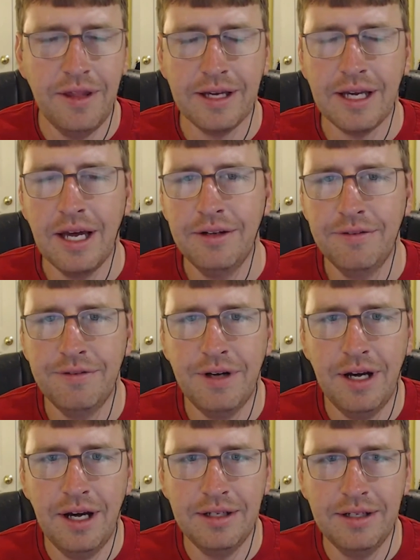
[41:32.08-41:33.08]
kind of
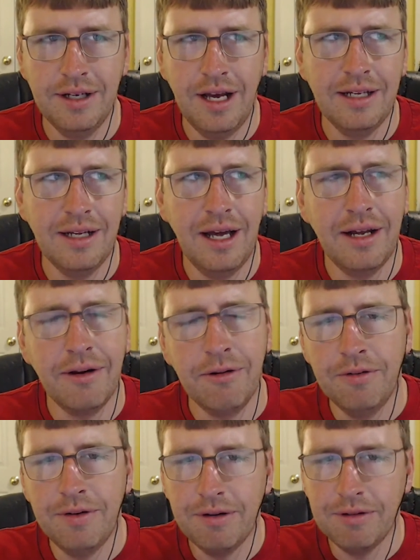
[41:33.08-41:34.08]
I don't
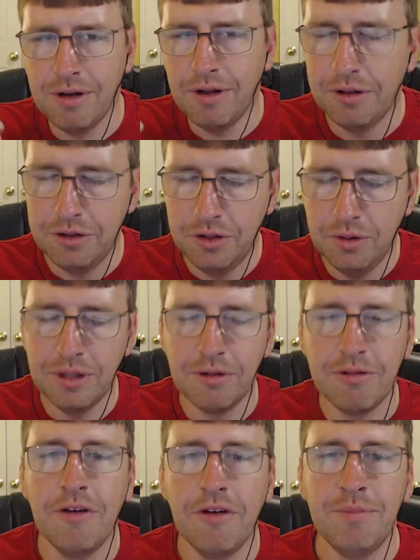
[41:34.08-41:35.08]
know if I would call it
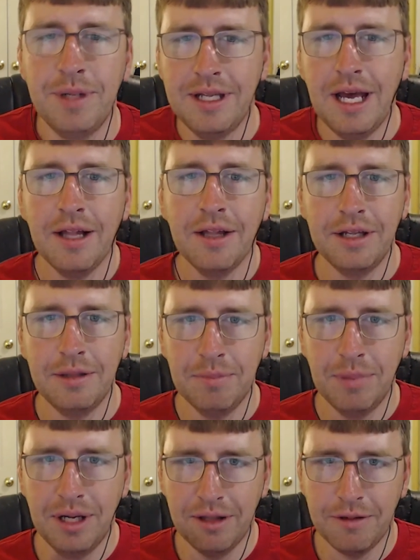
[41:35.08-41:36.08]
do-it-yourself mentality,
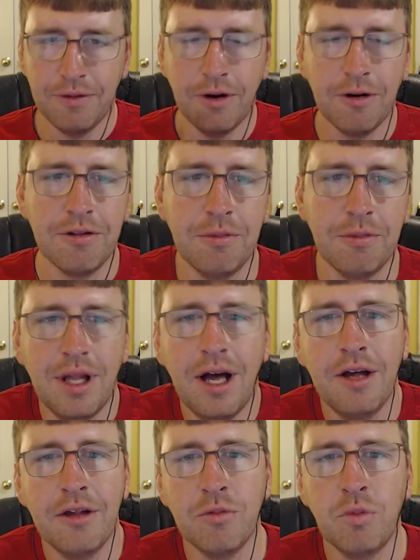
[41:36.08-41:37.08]
but as far as
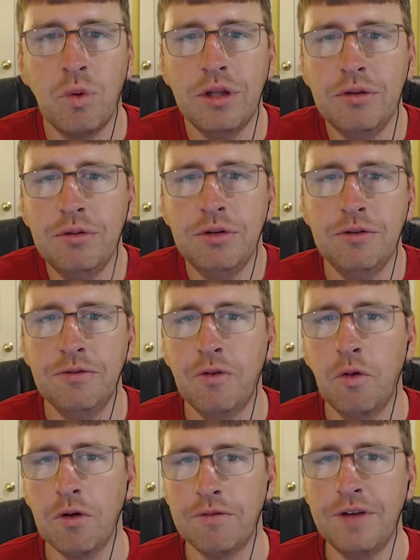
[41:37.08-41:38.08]
supplies, what do you do
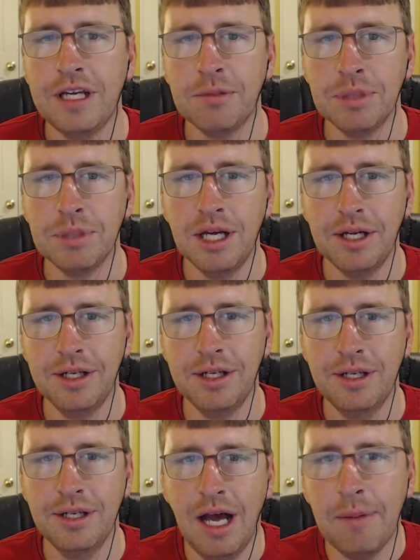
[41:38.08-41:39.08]
for fake blood?
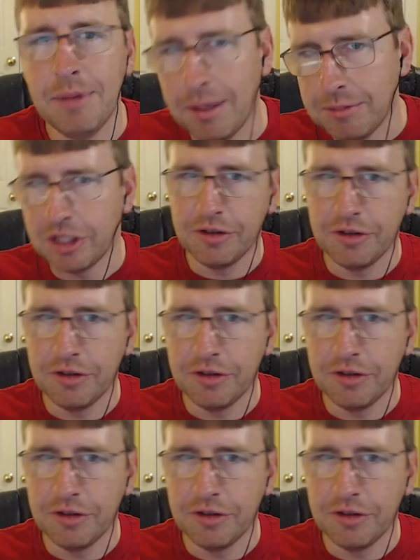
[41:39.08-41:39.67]
I mean, I'm sure